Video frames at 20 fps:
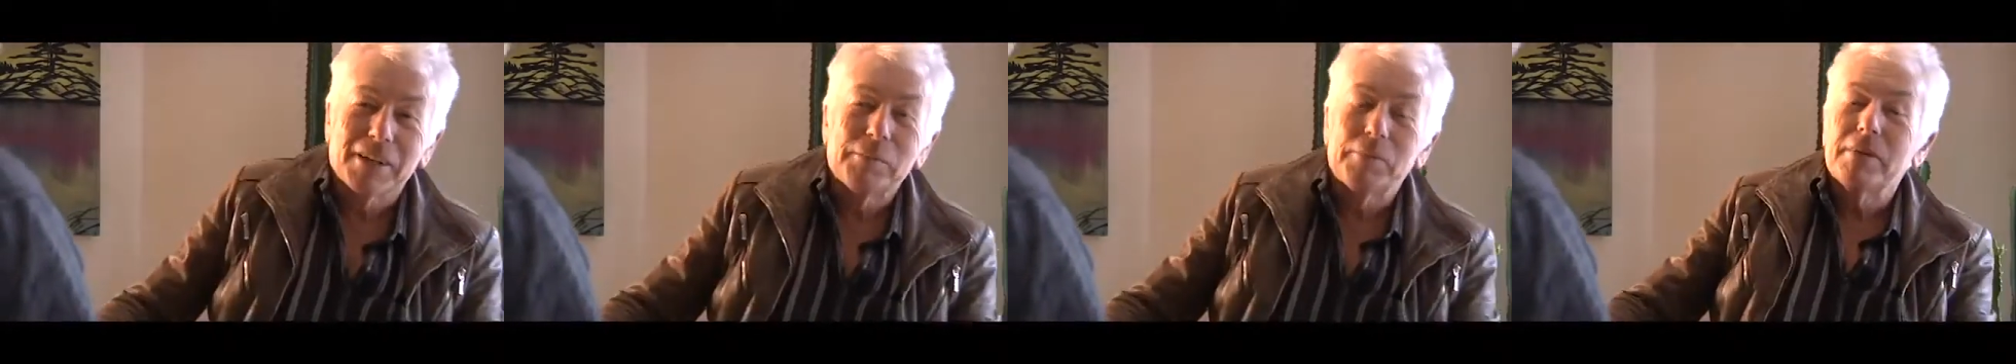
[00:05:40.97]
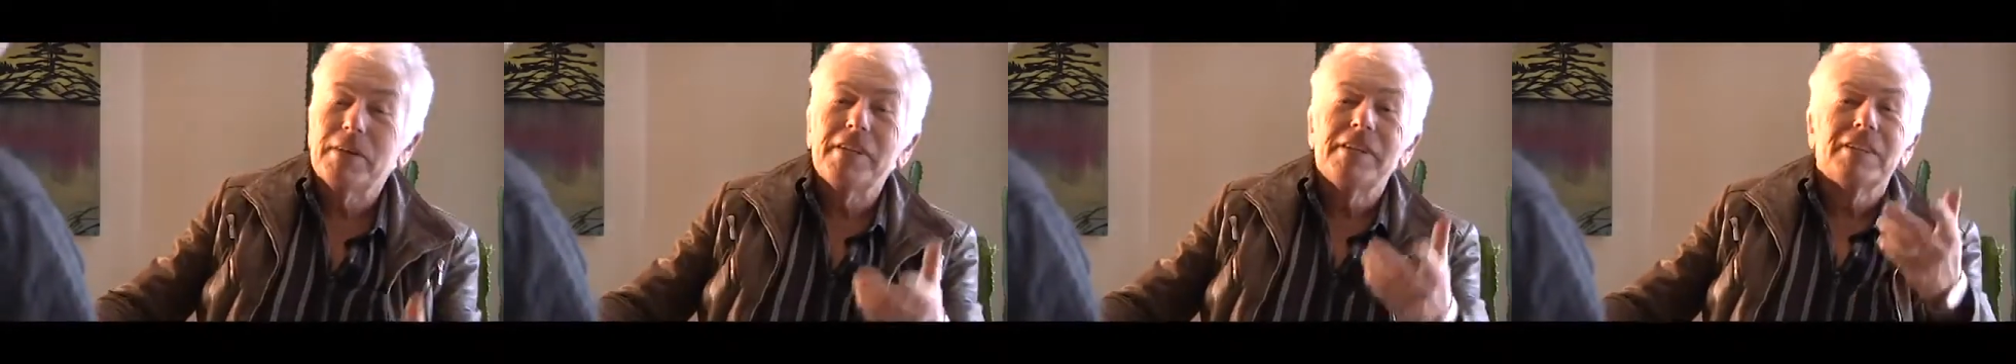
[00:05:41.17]
I've
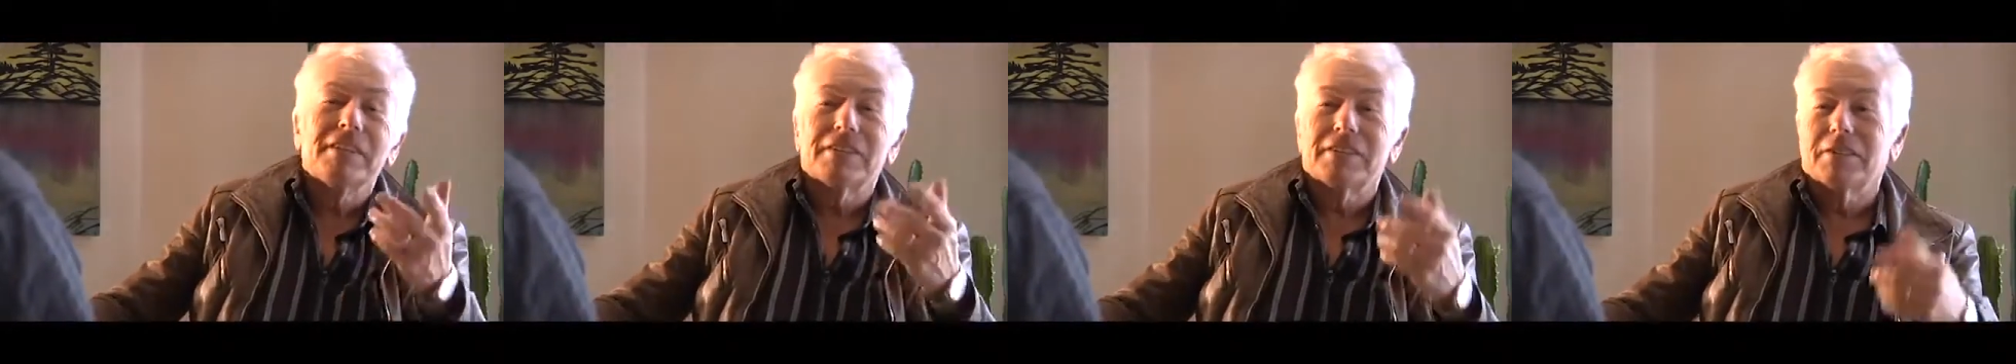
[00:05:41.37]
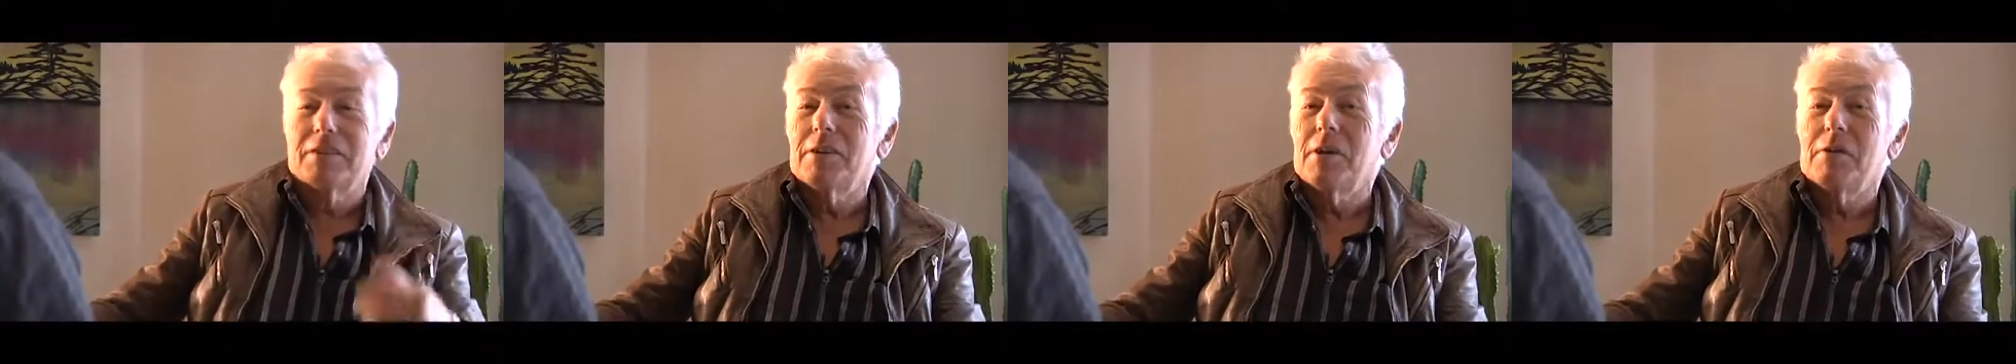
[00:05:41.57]
been in the
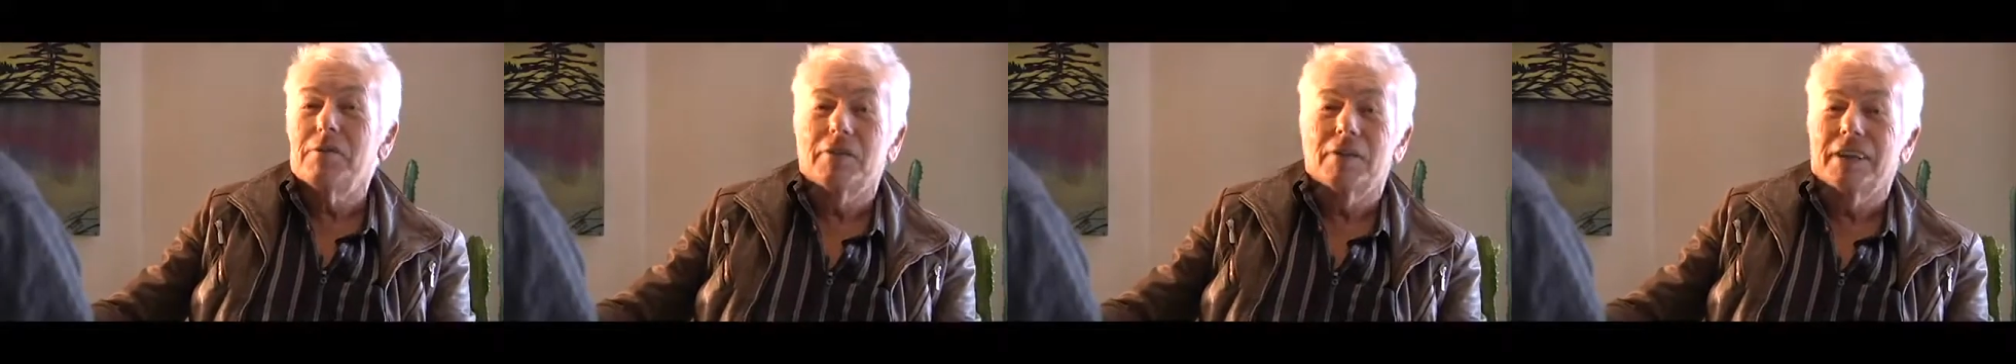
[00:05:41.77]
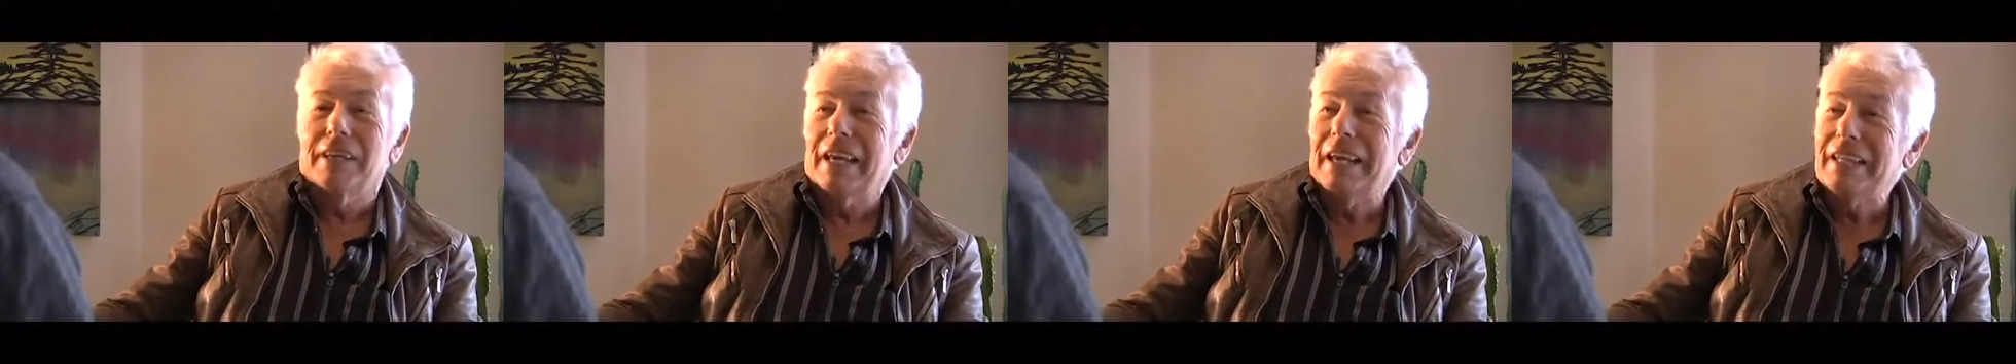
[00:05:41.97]
studio for
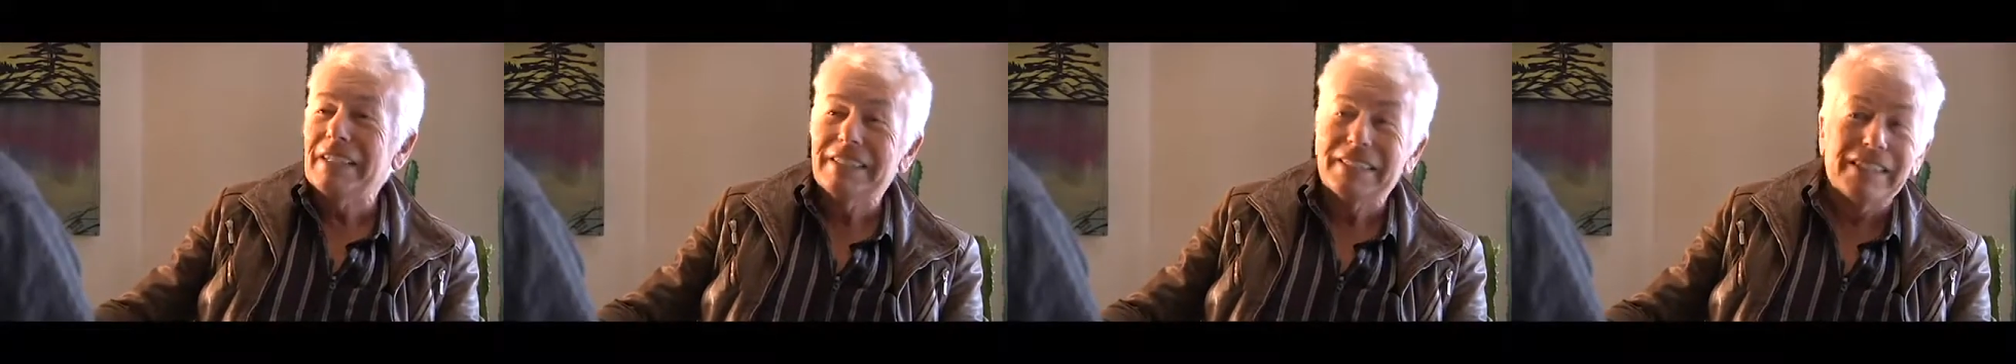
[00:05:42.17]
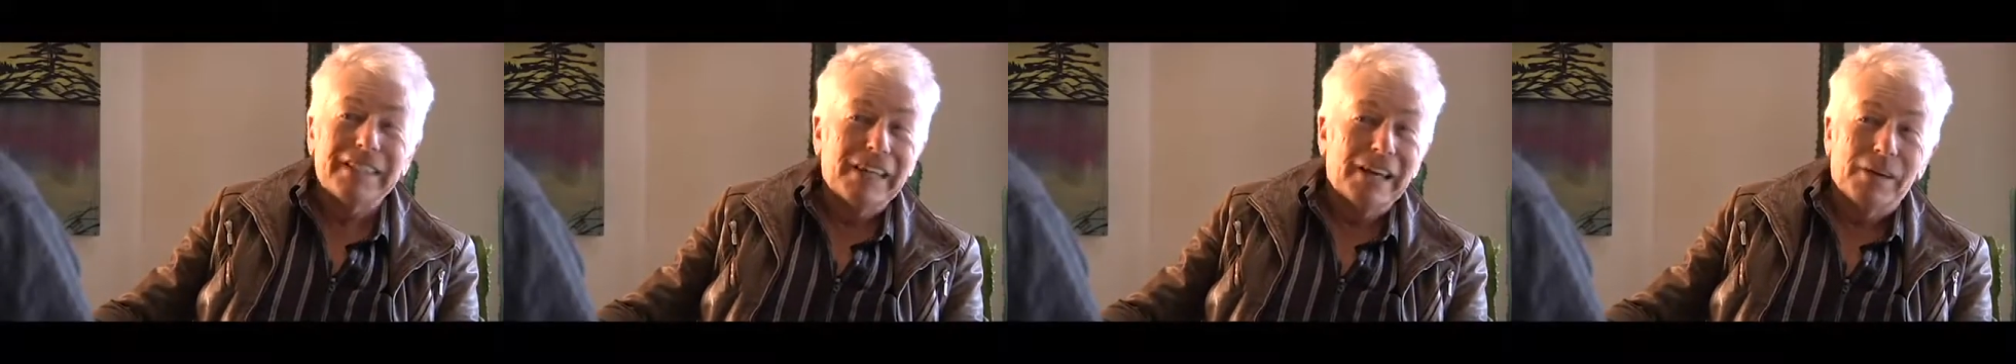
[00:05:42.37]
like
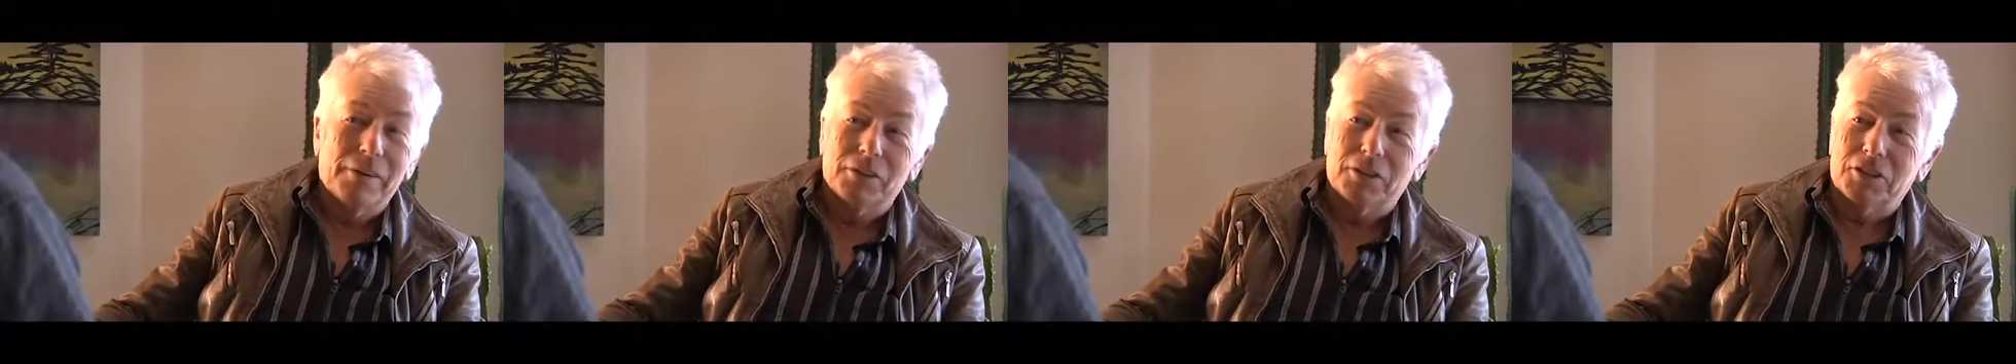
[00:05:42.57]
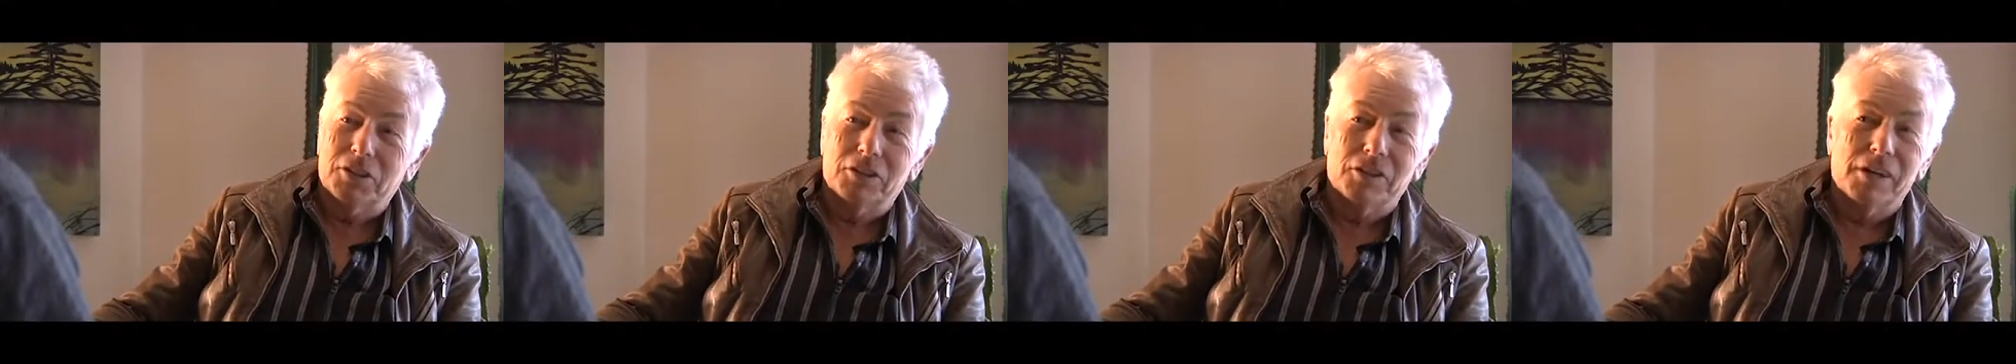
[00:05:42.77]
18
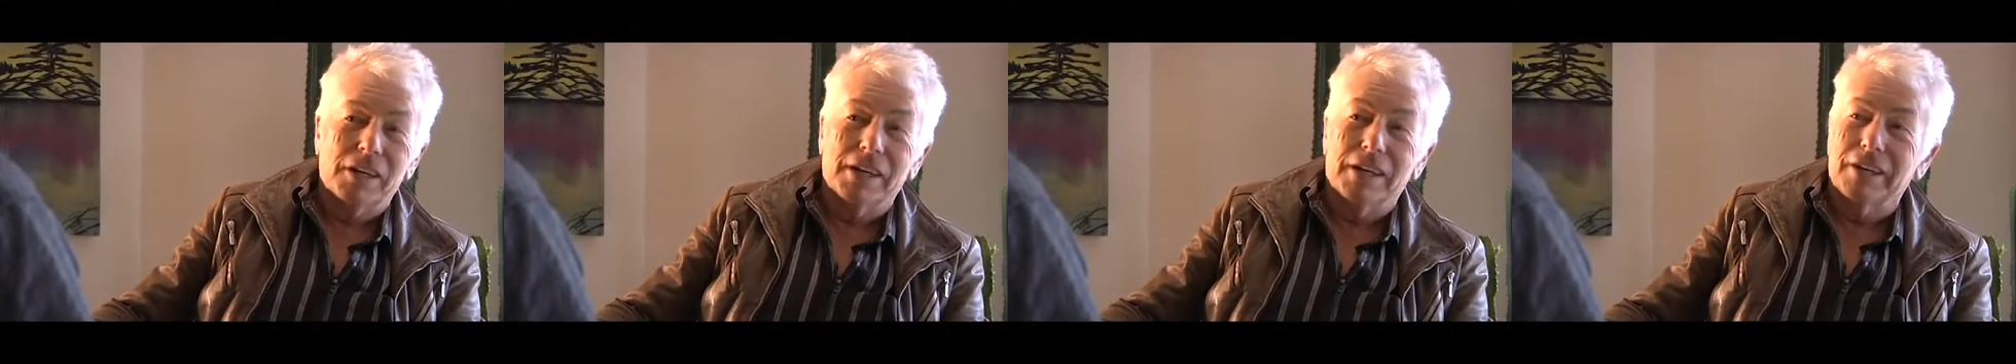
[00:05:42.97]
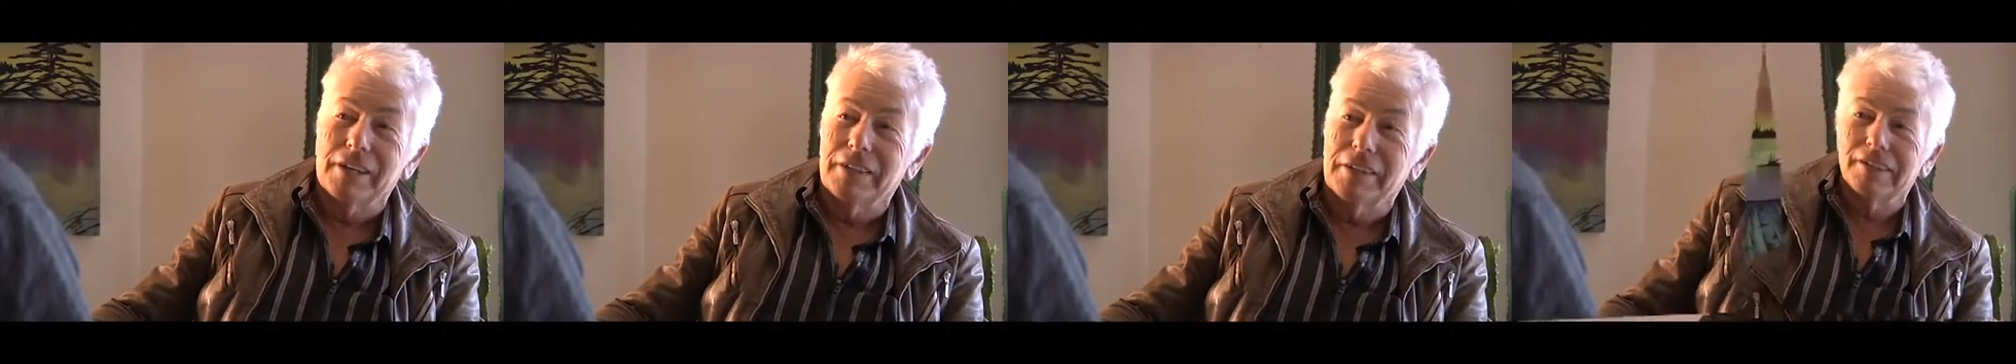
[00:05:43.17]
hours
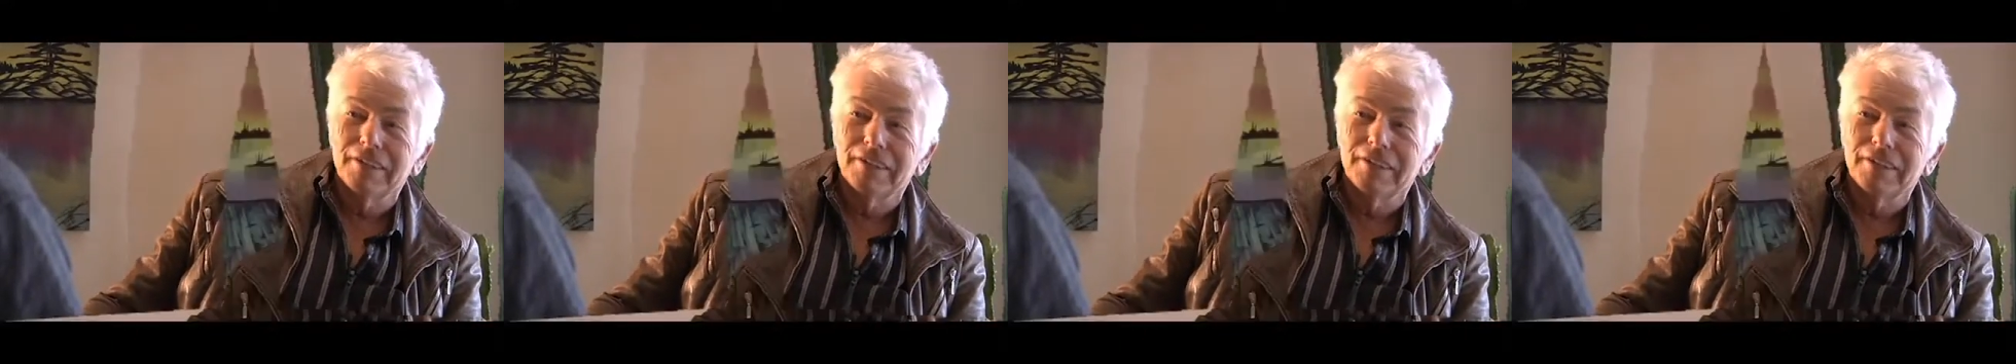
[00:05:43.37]
straight.